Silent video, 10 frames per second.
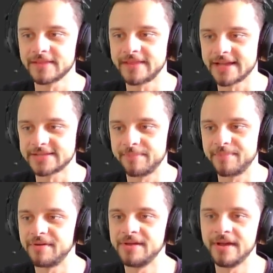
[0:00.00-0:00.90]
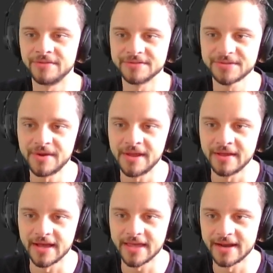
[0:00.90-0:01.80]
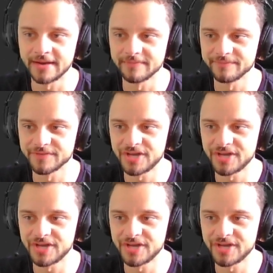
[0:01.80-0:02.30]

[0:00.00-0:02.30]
appearing on screen. I can